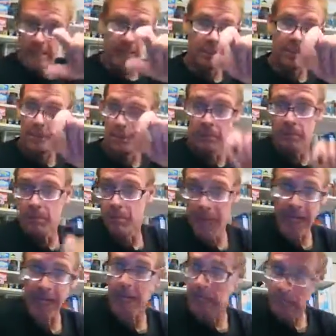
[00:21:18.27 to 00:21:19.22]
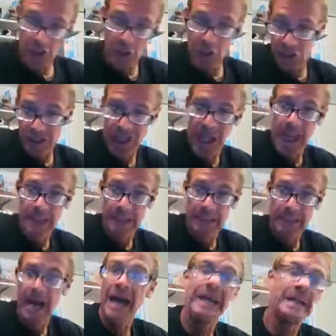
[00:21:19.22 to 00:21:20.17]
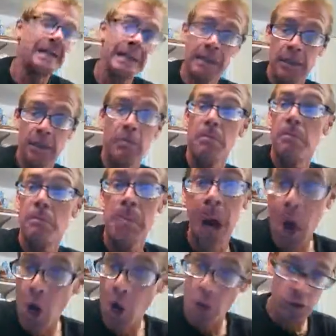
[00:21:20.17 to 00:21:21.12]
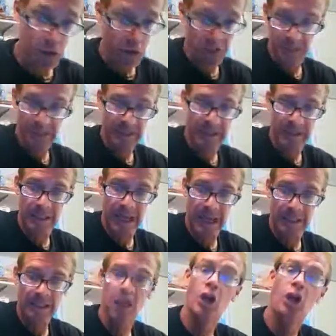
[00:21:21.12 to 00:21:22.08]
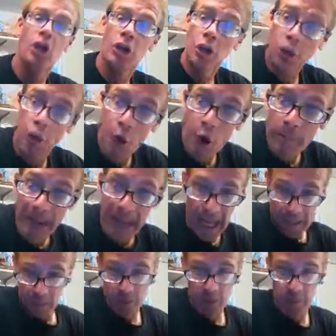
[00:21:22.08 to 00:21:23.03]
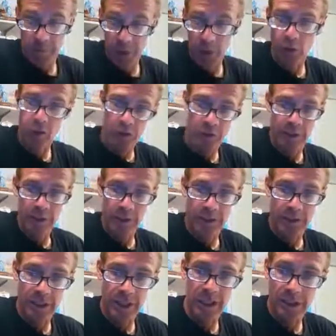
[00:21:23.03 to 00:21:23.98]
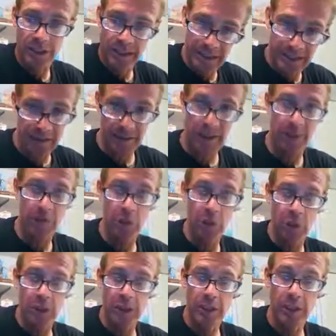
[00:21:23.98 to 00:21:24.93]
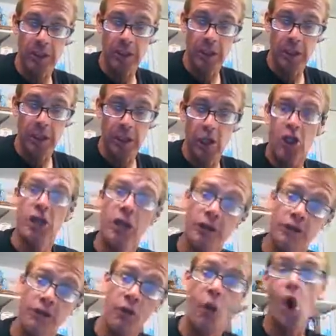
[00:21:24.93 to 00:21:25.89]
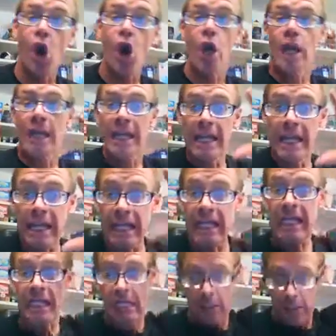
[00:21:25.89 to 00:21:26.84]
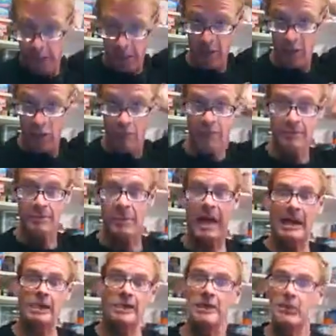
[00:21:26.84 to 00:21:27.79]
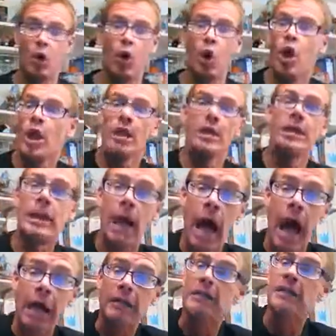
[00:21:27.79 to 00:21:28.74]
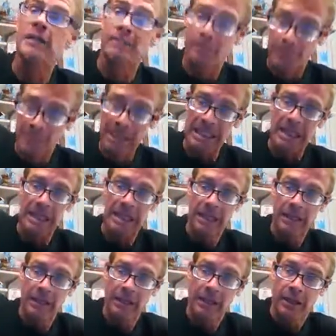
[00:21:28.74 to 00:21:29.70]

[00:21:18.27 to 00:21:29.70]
didn't make the site. I didn't post the site. Loremaster posted the site against Kimberly. Therefore, he is responsible, not me.